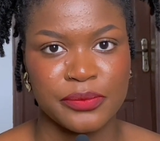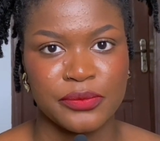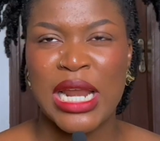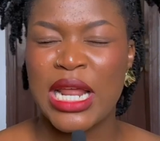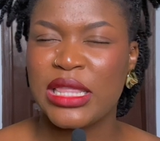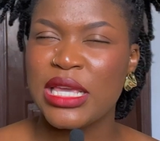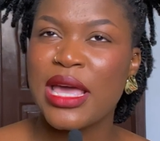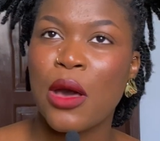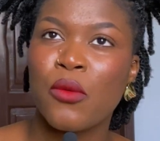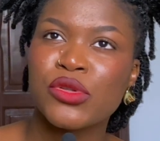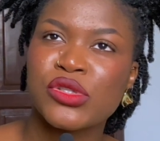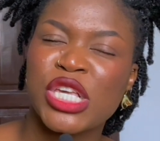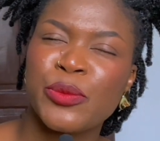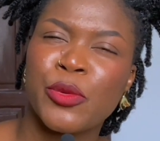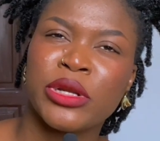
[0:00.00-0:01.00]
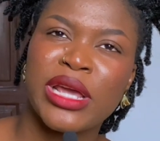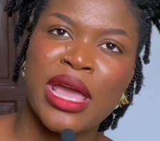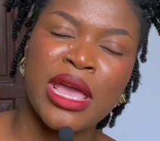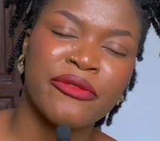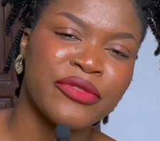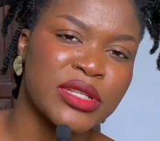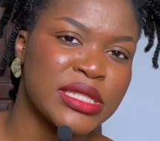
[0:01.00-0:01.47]
And I think I want to keep on
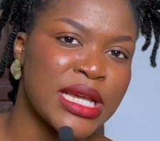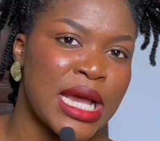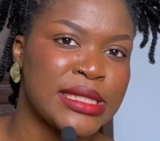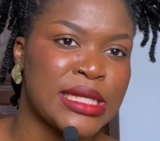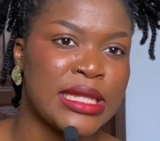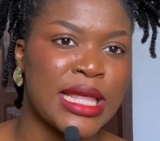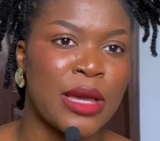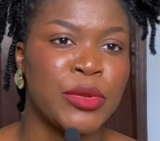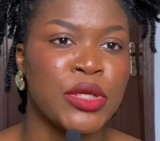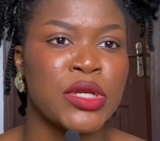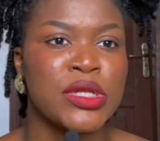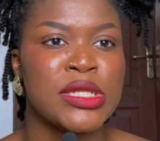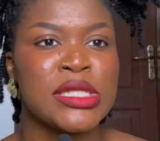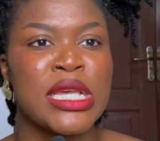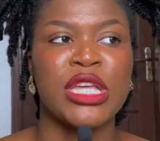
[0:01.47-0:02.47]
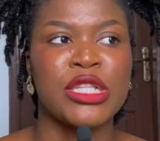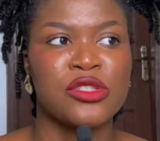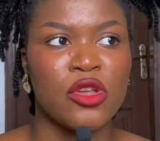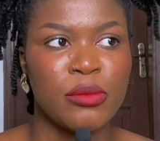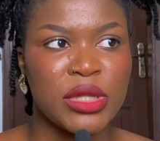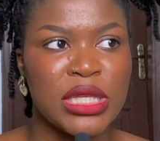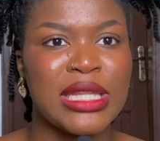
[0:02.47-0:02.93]
emphasizing that because it's
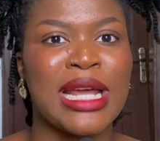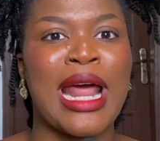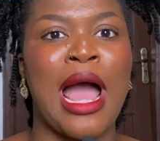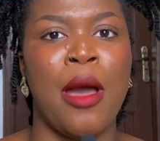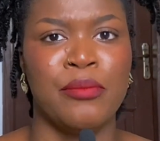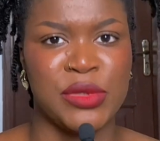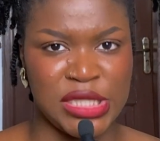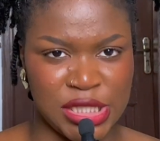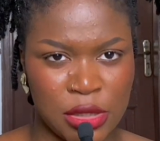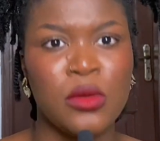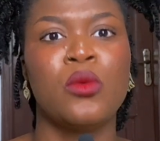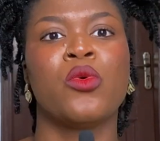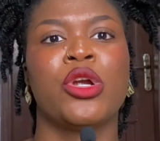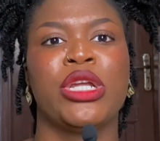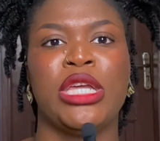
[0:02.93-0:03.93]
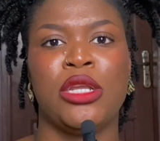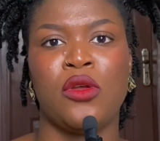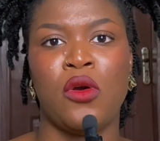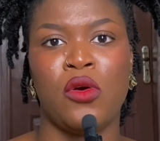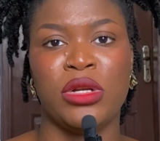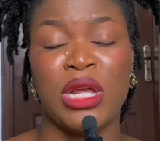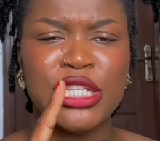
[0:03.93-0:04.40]
something that I'm still working
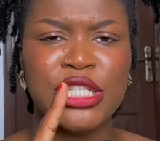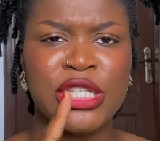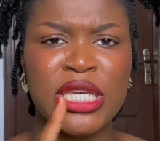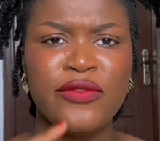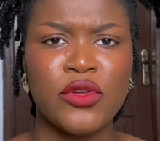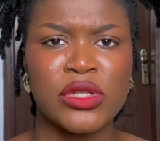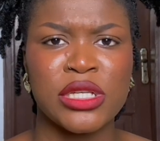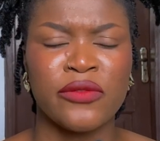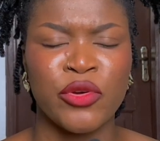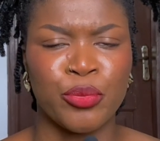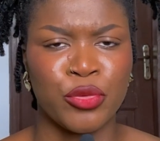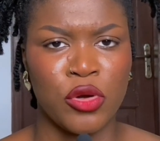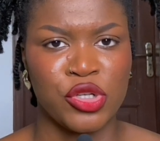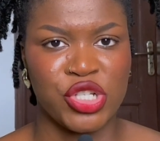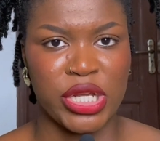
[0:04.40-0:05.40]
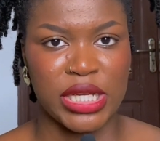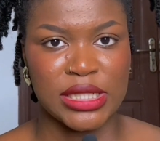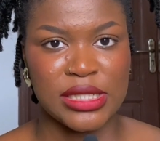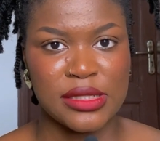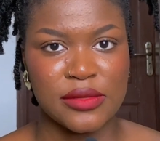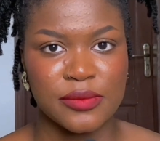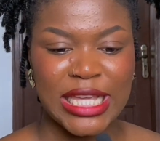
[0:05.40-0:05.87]
on. Give yourself a
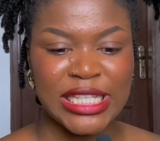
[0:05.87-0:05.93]
project.